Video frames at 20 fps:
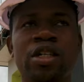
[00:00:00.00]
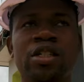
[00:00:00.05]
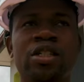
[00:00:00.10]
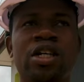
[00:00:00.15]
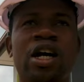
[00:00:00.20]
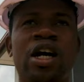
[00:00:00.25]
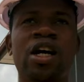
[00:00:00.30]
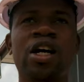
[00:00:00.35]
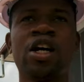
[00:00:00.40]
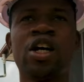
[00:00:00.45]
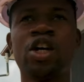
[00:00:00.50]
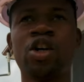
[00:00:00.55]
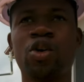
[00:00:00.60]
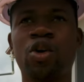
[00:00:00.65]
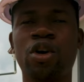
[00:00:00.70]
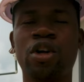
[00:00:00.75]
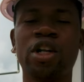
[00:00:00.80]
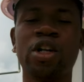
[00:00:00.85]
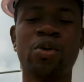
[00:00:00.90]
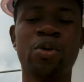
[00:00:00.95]
things are
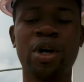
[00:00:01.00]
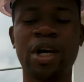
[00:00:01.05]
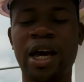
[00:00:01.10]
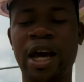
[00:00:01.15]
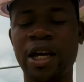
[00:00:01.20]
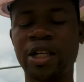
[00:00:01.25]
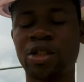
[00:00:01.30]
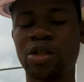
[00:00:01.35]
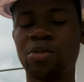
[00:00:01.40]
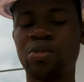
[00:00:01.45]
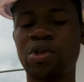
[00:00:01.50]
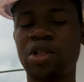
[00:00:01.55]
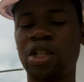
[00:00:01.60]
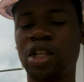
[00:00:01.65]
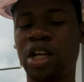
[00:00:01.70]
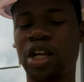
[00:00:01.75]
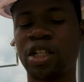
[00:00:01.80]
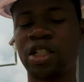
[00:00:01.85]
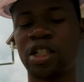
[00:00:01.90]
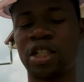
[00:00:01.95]
going the way it has to be
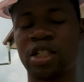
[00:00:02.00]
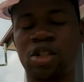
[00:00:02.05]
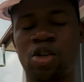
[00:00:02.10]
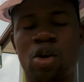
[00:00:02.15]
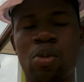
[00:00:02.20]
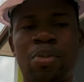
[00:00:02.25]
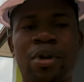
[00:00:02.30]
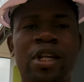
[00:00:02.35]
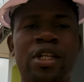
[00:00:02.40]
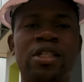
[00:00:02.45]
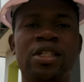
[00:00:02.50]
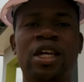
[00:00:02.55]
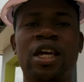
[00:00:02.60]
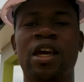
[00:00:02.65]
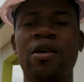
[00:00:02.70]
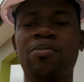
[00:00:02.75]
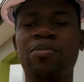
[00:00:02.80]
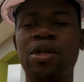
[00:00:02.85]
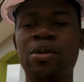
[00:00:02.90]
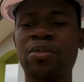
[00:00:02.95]
you can just open it take
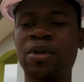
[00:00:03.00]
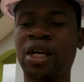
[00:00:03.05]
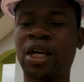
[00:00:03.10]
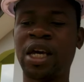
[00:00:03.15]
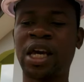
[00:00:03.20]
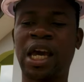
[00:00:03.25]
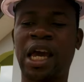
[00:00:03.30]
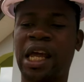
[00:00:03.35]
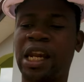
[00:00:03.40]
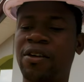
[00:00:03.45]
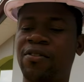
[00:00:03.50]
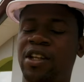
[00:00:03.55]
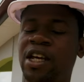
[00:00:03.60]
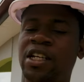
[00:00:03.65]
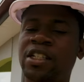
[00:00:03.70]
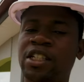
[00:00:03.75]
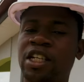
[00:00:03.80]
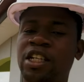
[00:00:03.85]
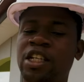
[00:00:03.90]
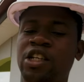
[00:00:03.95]
a peep and if
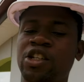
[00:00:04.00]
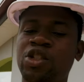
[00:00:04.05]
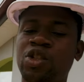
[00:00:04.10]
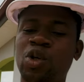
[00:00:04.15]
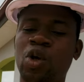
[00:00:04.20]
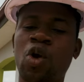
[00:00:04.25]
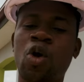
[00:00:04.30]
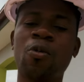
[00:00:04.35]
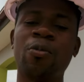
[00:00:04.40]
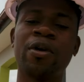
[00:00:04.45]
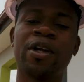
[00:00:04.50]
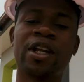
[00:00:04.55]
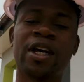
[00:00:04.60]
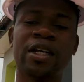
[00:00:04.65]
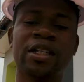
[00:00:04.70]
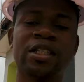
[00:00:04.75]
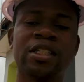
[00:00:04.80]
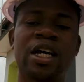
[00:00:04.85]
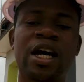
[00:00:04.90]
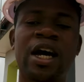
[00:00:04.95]
there's a need to open the
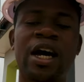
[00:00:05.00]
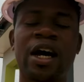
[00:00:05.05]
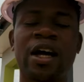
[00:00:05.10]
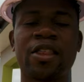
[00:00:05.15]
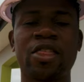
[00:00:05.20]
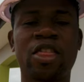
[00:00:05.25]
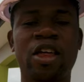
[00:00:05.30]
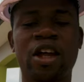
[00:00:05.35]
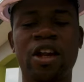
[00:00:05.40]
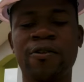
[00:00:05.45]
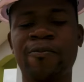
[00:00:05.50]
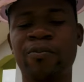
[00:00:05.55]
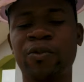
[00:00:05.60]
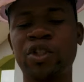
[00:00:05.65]
entire then